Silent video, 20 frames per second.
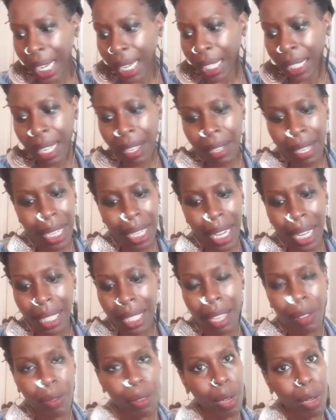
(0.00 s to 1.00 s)
It
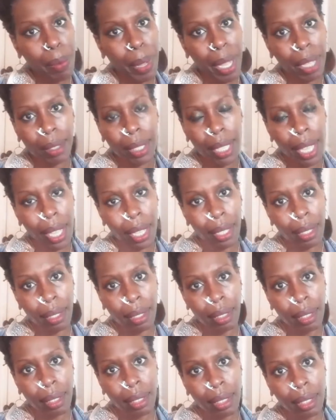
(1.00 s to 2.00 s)
ain't never about that.
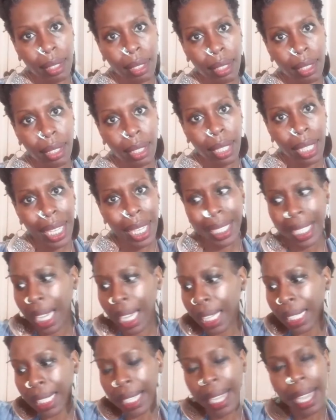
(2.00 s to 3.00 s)

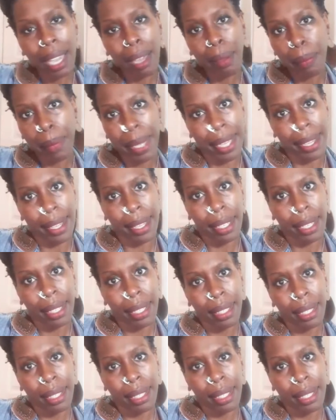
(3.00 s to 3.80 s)
It can't be.